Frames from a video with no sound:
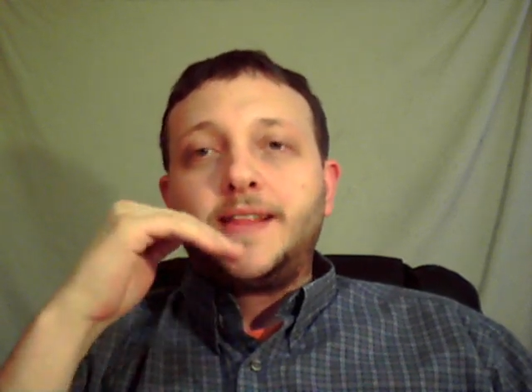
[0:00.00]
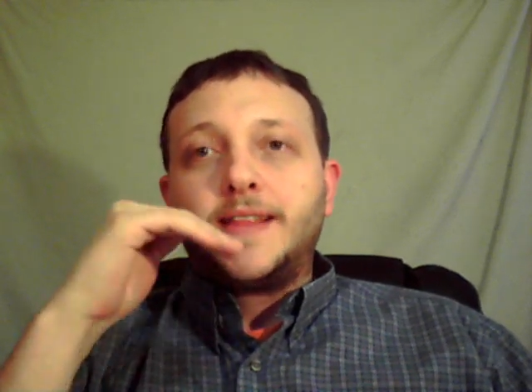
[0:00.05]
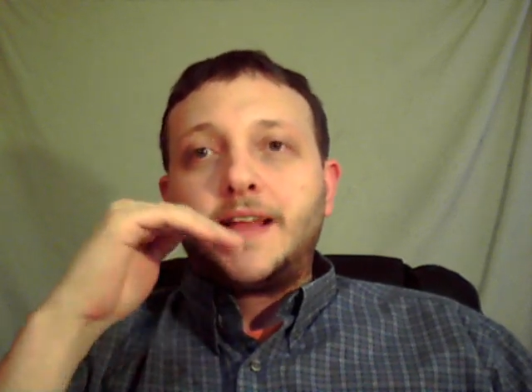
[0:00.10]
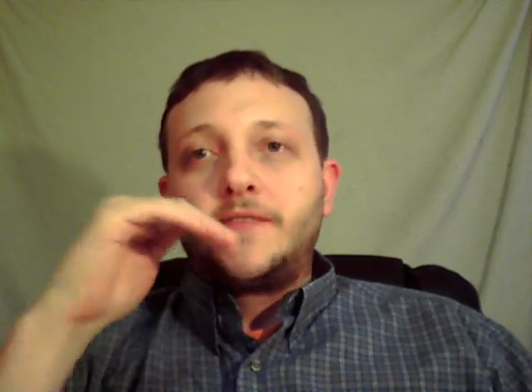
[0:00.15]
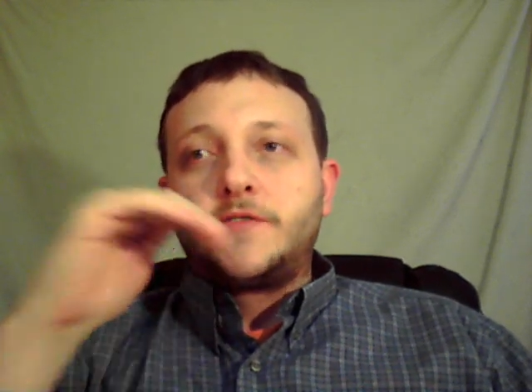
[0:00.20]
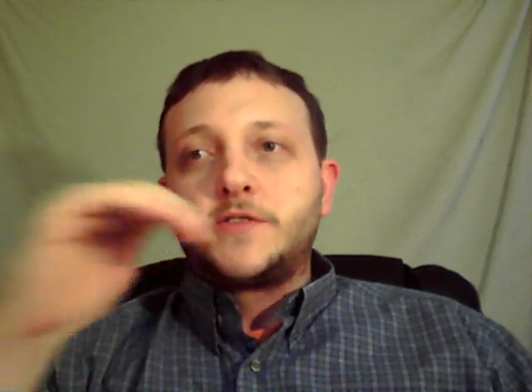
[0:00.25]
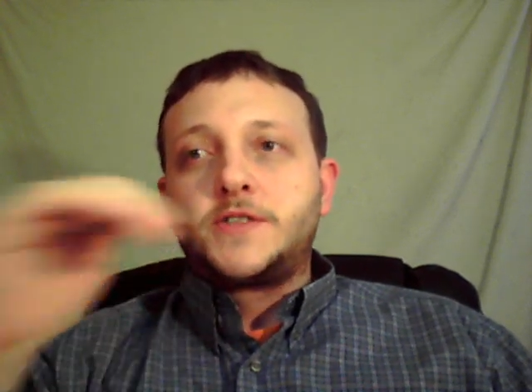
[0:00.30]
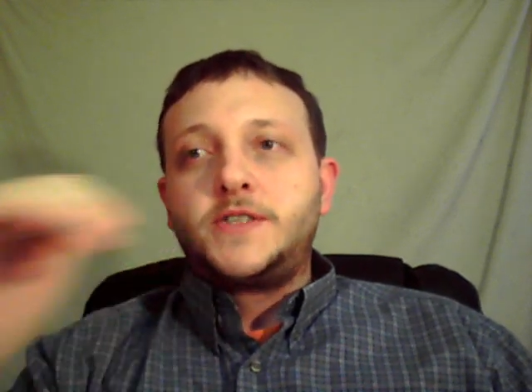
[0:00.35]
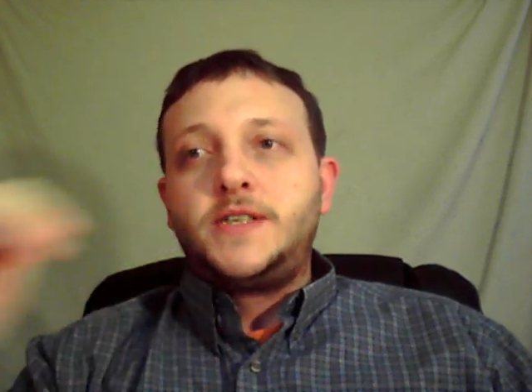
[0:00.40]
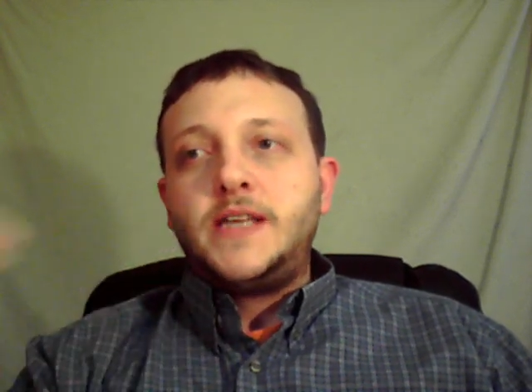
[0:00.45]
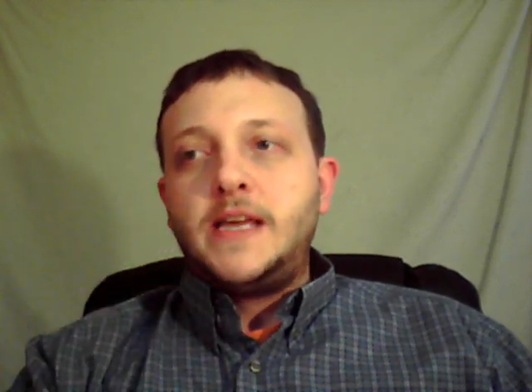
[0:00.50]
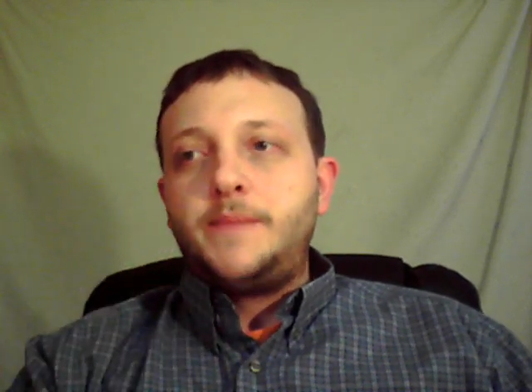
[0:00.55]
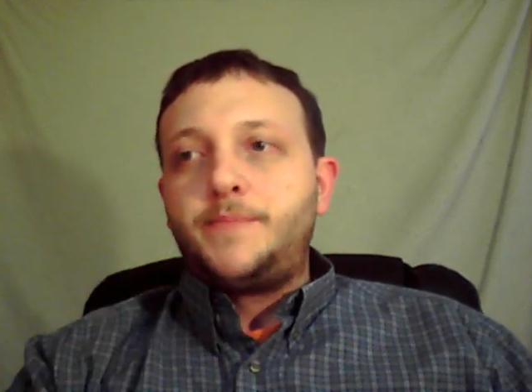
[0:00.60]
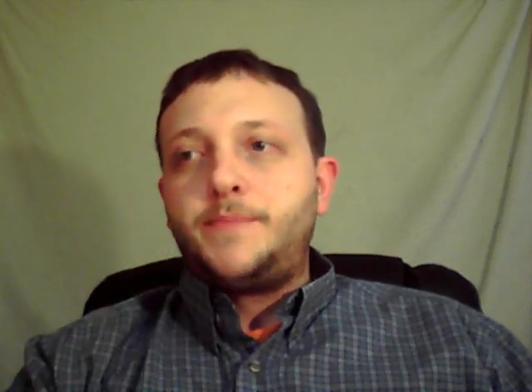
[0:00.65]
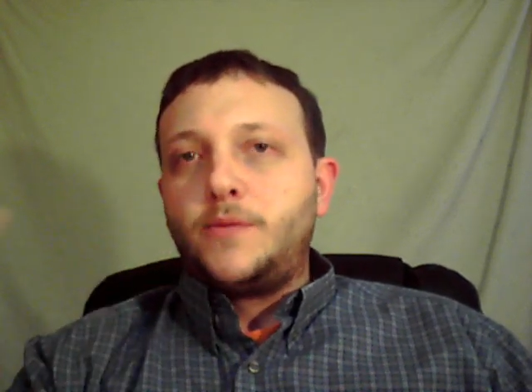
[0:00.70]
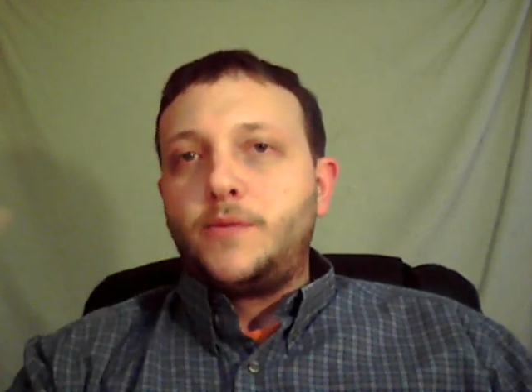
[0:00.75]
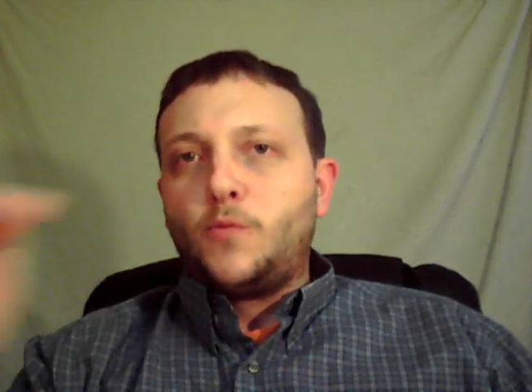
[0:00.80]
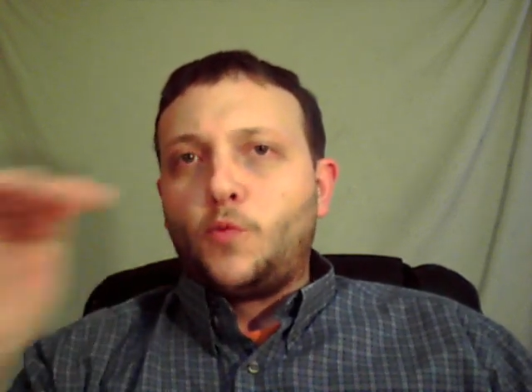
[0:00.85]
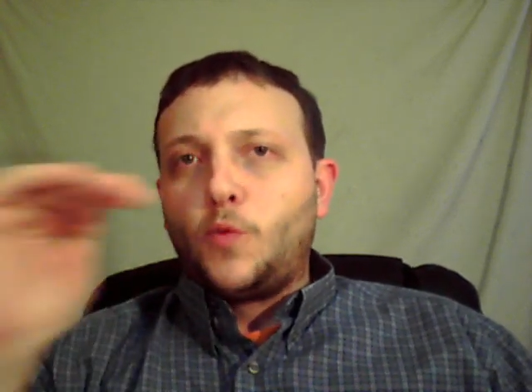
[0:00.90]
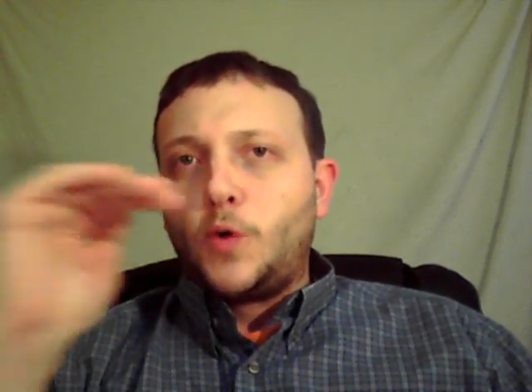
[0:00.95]
levels
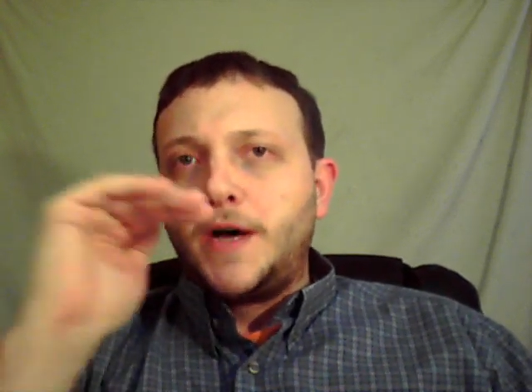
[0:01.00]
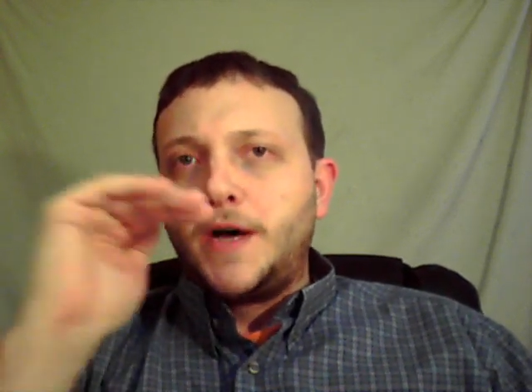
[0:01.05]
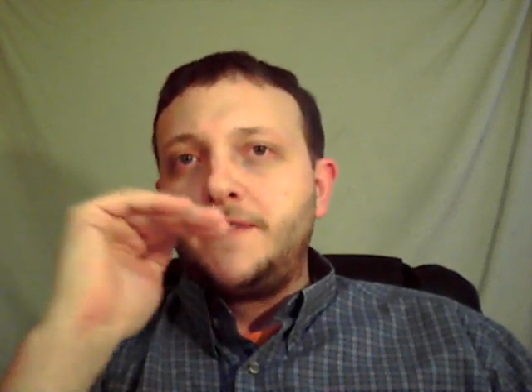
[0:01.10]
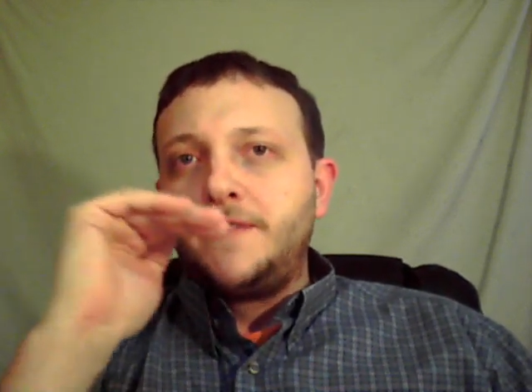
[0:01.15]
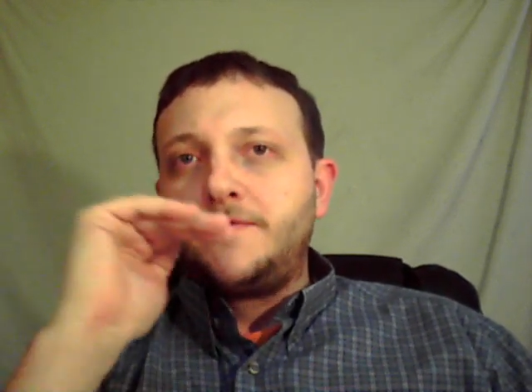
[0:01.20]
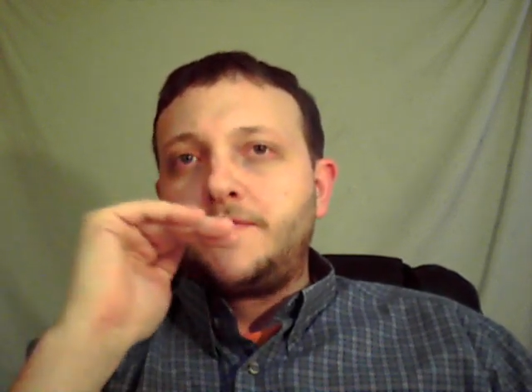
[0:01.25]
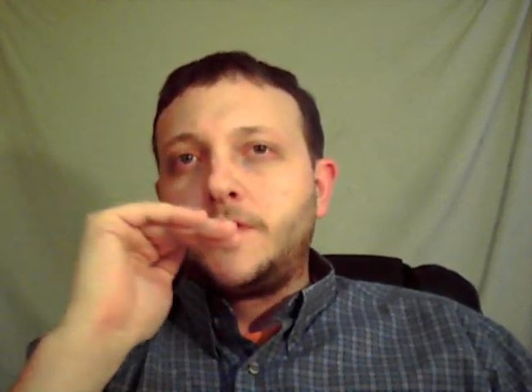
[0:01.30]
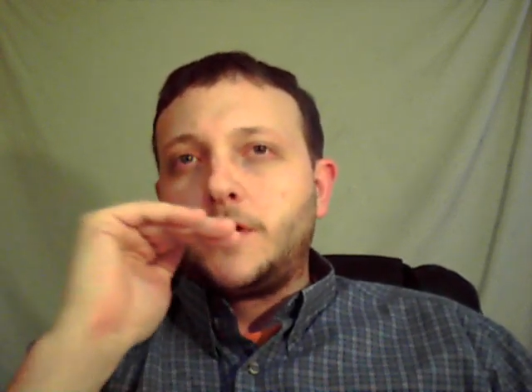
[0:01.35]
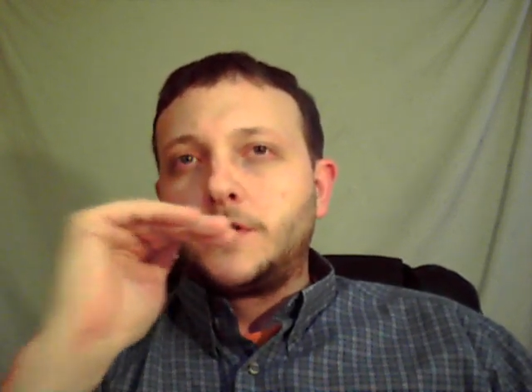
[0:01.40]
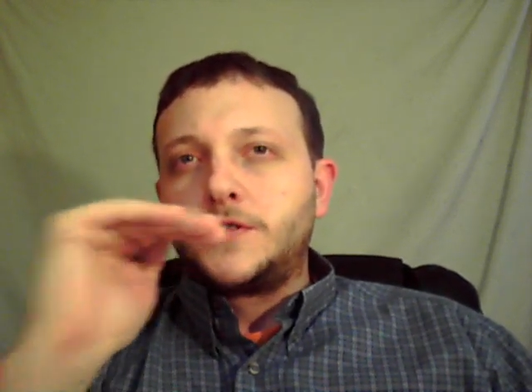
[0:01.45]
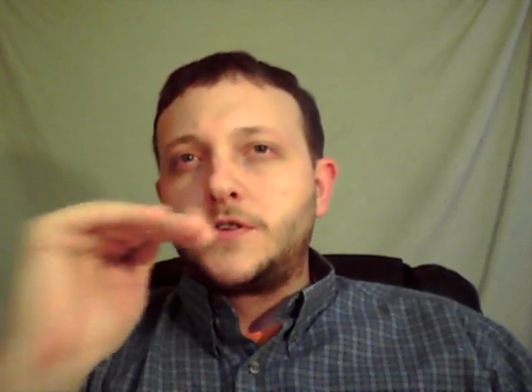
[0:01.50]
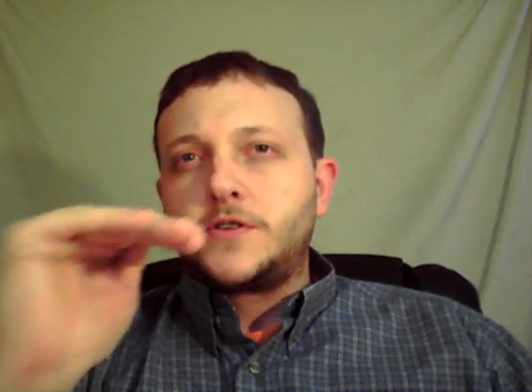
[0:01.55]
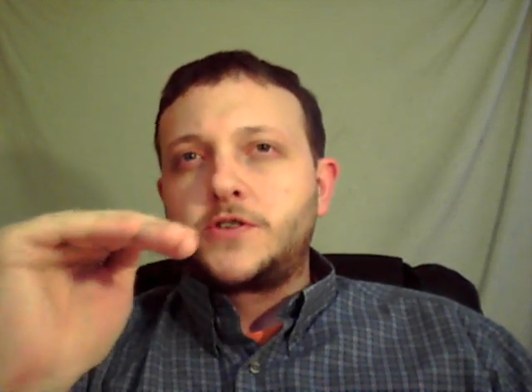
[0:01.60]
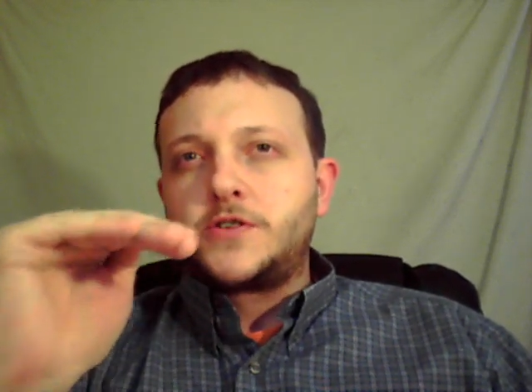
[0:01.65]
deep in one folder